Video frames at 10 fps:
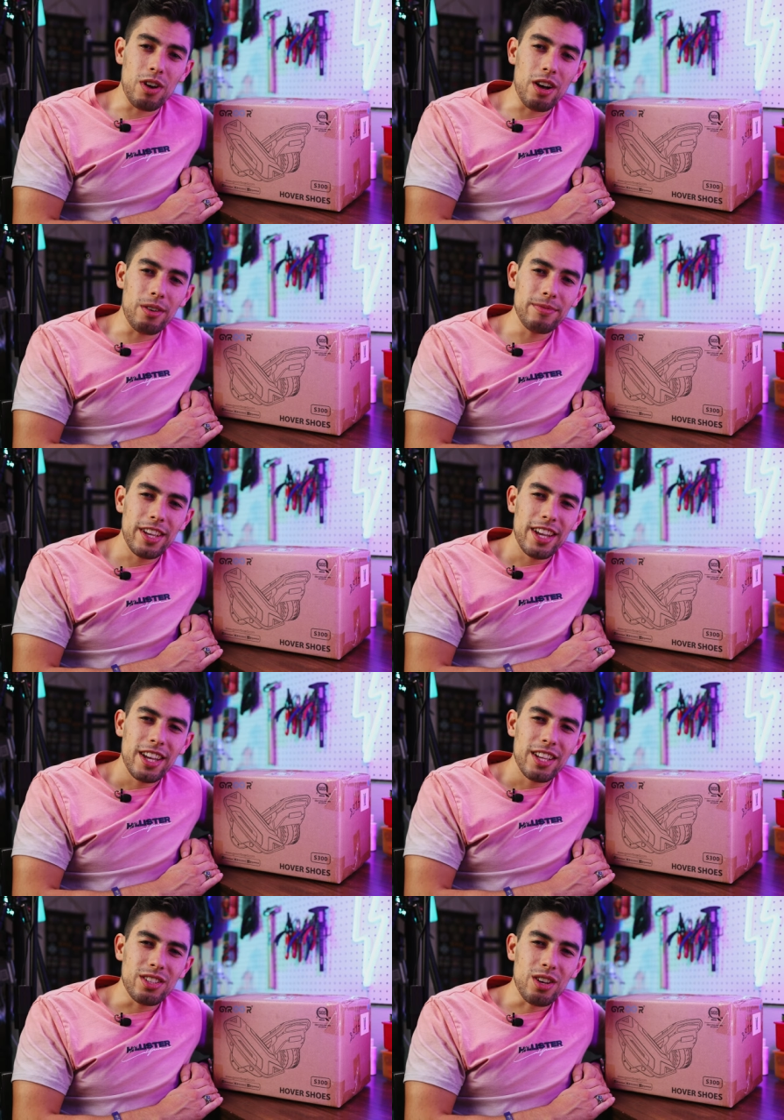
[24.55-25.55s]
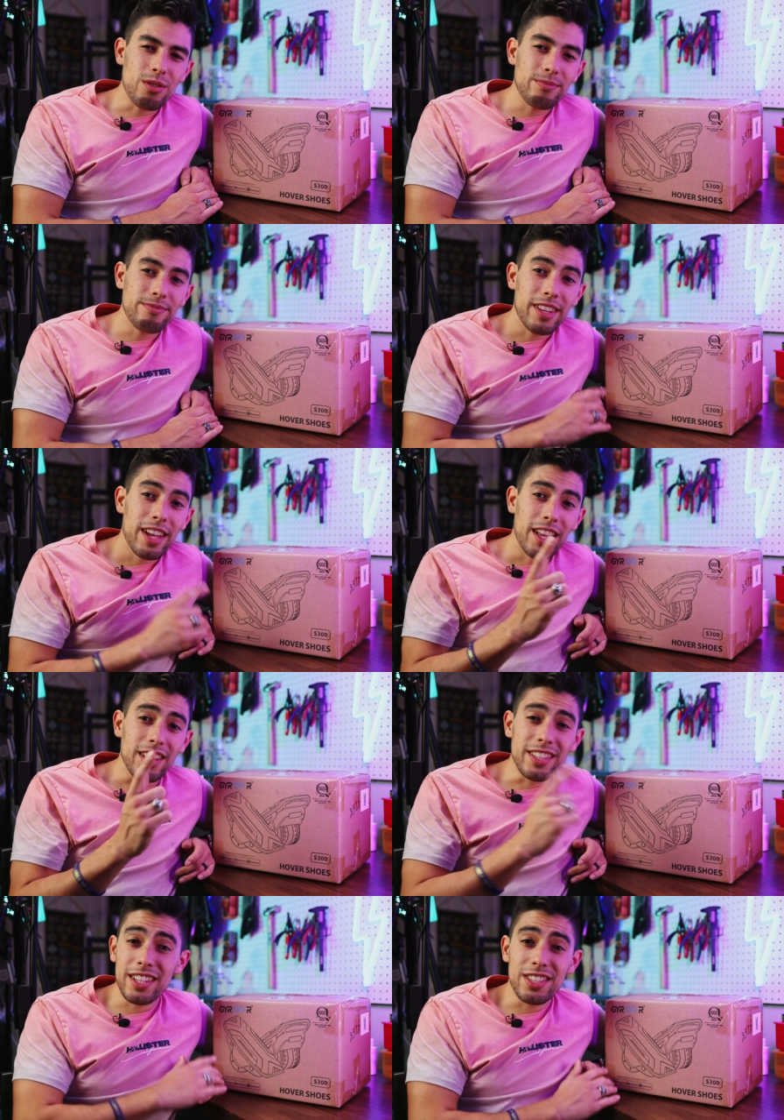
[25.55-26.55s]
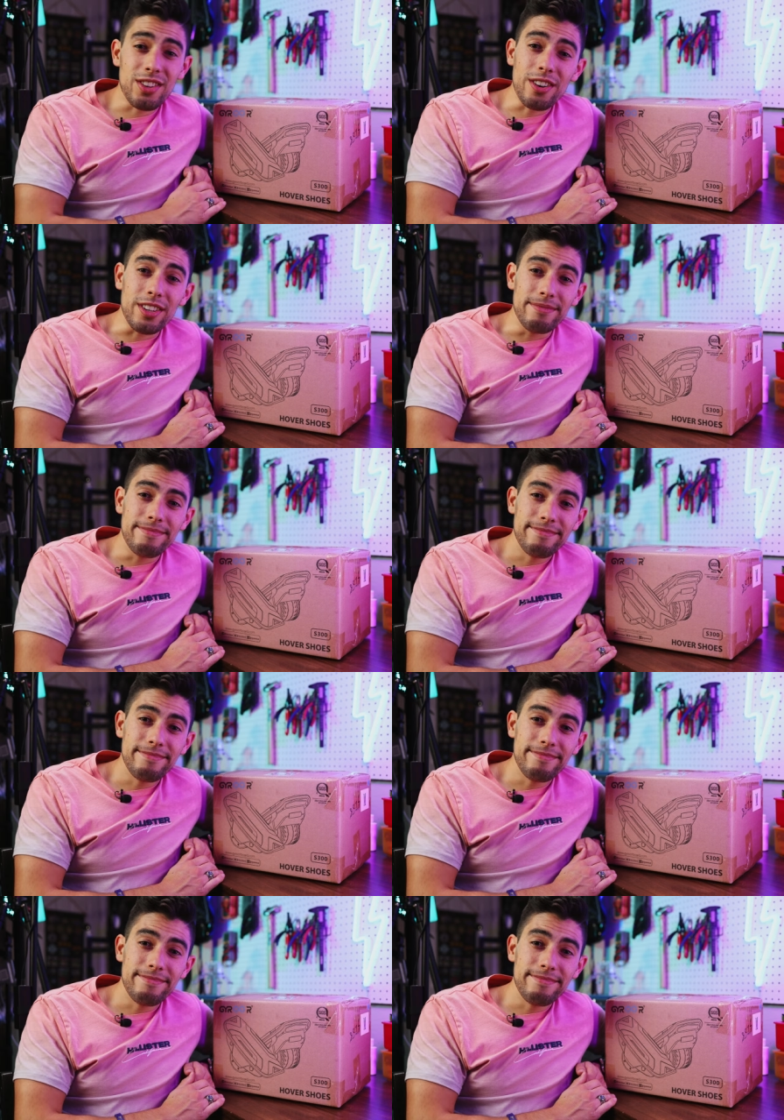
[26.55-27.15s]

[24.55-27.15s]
well. So, let's get started.